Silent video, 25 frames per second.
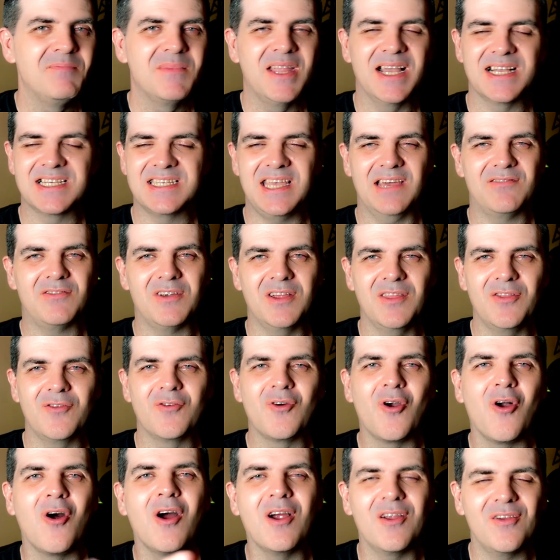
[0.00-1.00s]
etc.
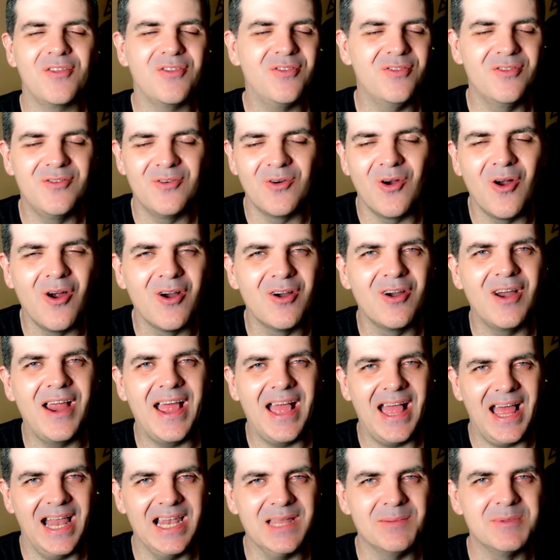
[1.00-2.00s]
There are there are
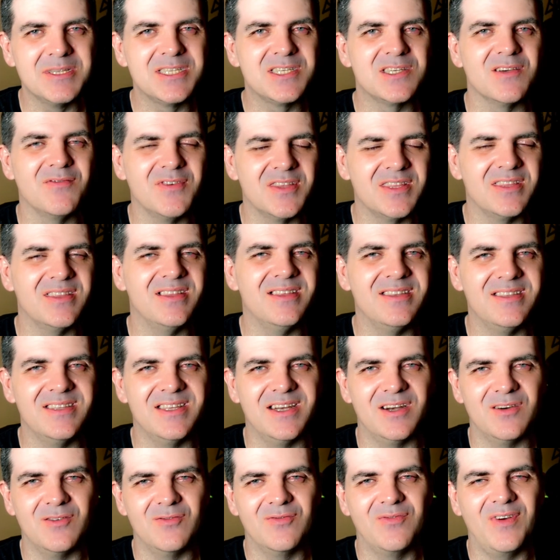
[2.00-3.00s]
elements of it that,
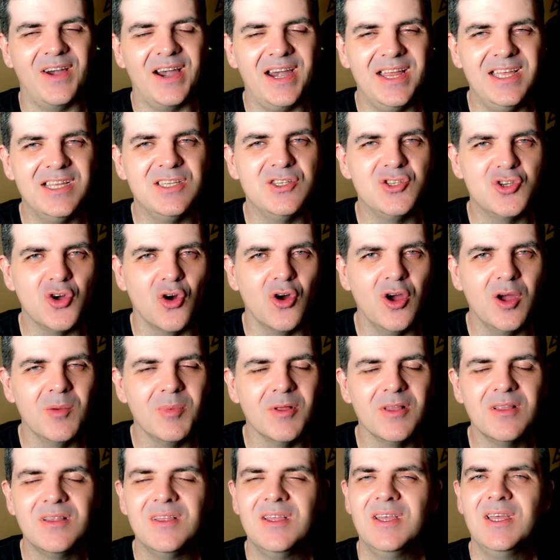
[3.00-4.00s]
that are very
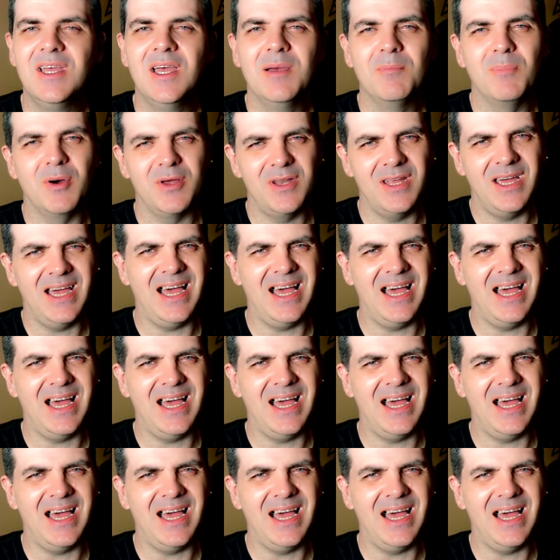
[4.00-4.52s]
enjoyable, but